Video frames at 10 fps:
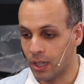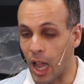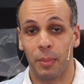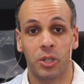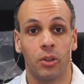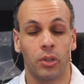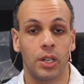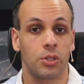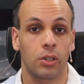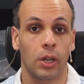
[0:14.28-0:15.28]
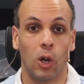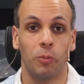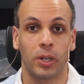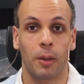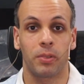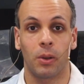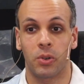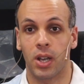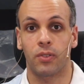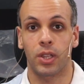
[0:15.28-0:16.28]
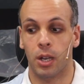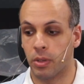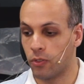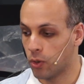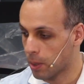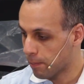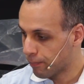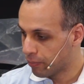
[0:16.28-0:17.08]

Opportunities are going to open up that were never there before.